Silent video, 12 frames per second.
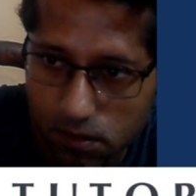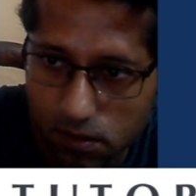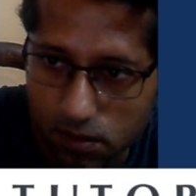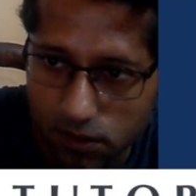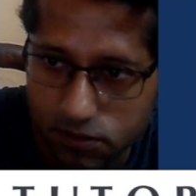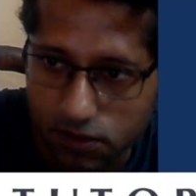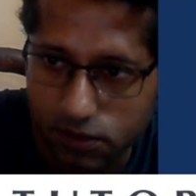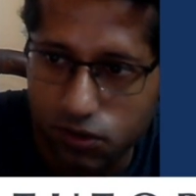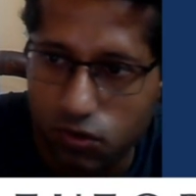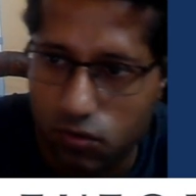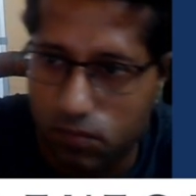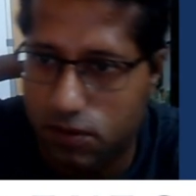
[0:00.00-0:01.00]

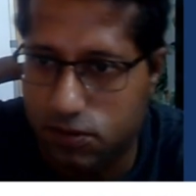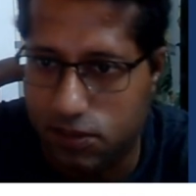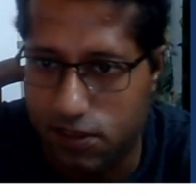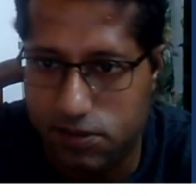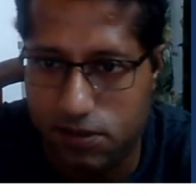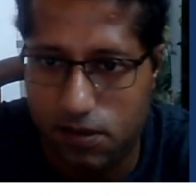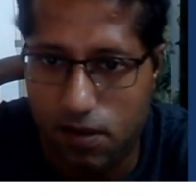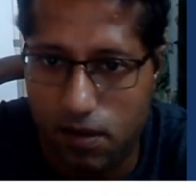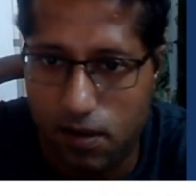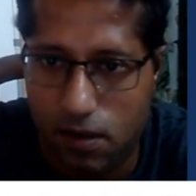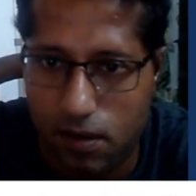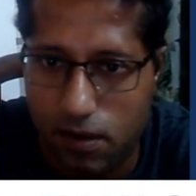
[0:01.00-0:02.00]
assume, since
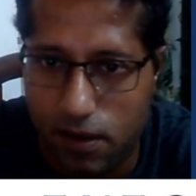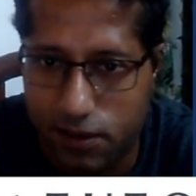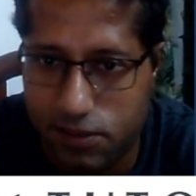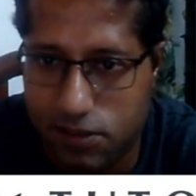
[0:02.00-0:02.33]
it is